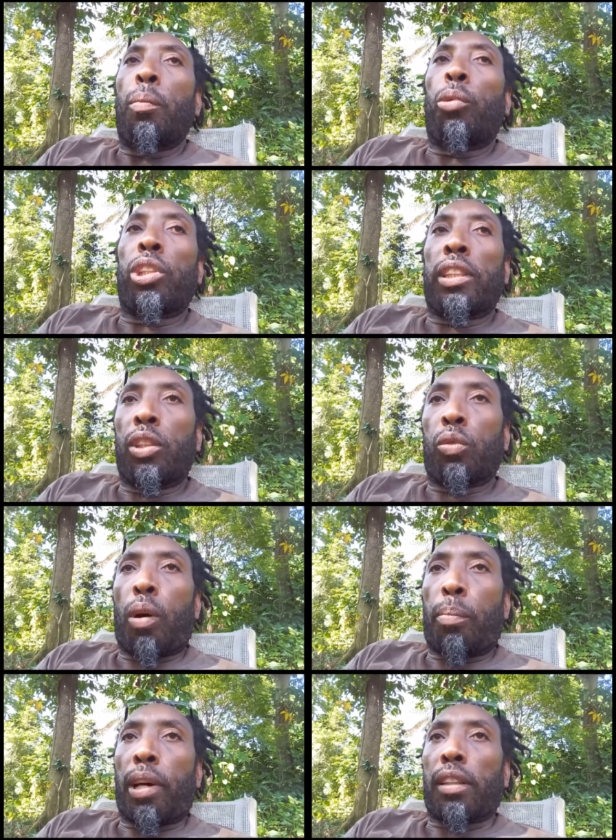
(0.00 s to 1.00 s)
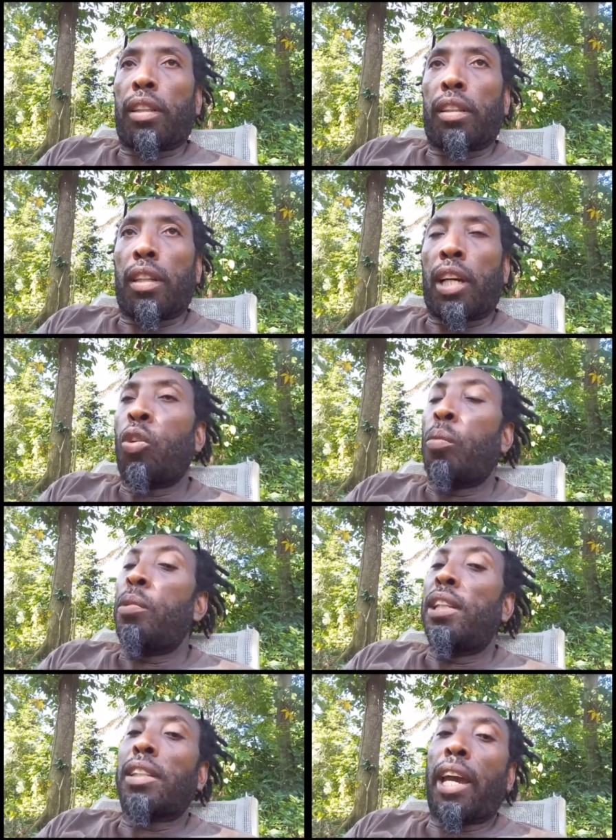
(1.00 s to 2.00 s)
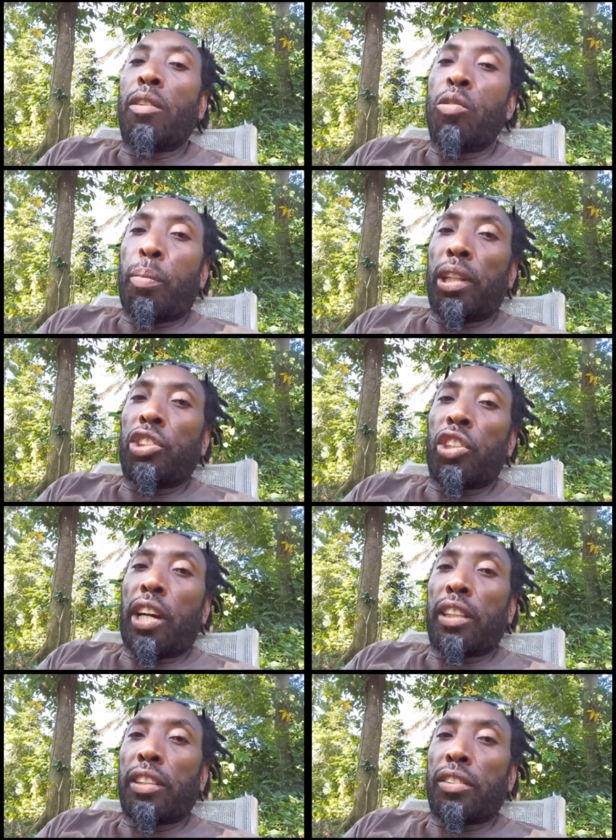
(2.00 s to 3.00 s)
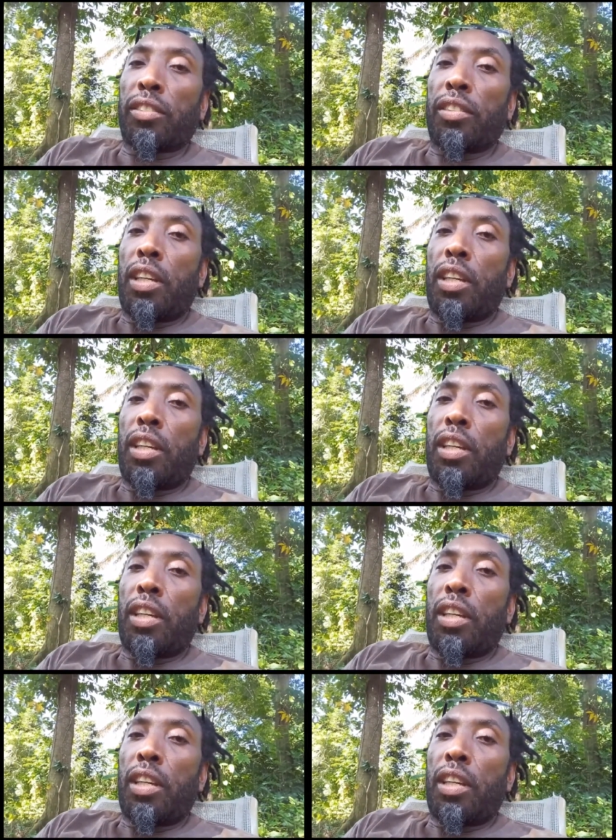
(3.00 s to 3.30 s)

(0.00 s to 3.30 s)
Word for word: Put it into a pot. I don't mean tie rope and dry it, you know.